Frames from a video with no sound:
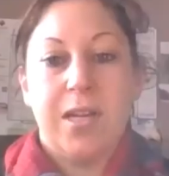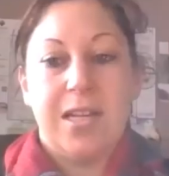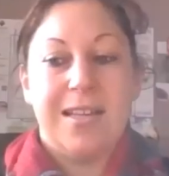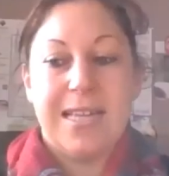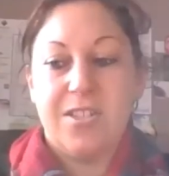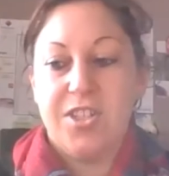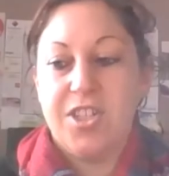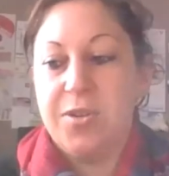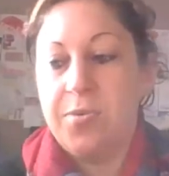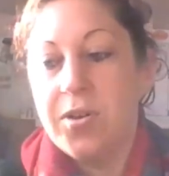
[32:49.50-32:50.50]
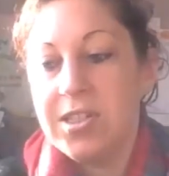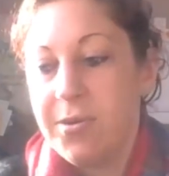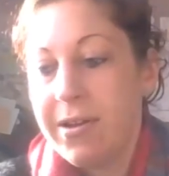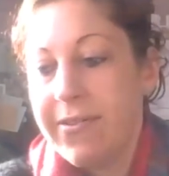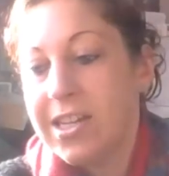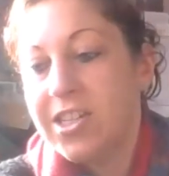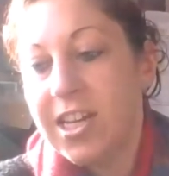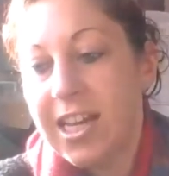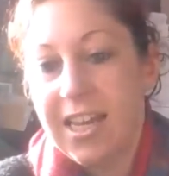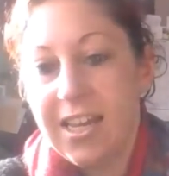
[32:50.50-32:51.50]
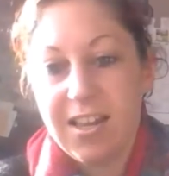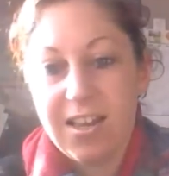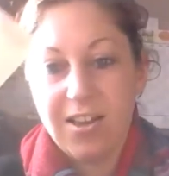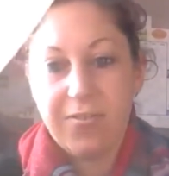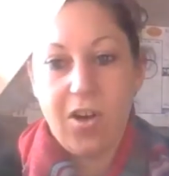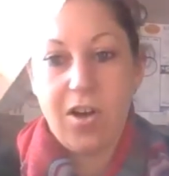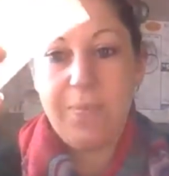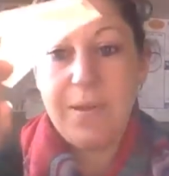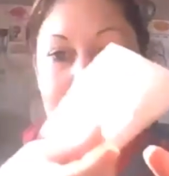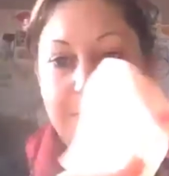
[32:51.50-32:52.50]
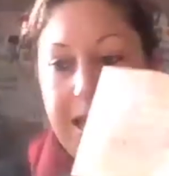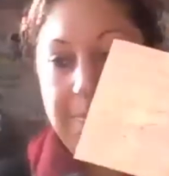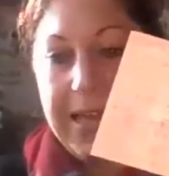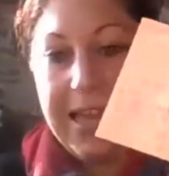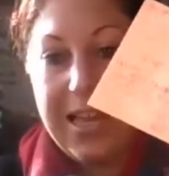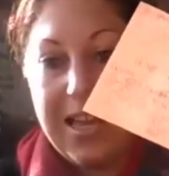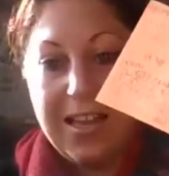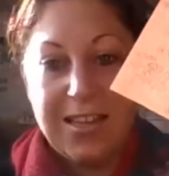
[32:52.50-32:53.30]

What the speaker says: I tend to do one. So I've got a piece of paper here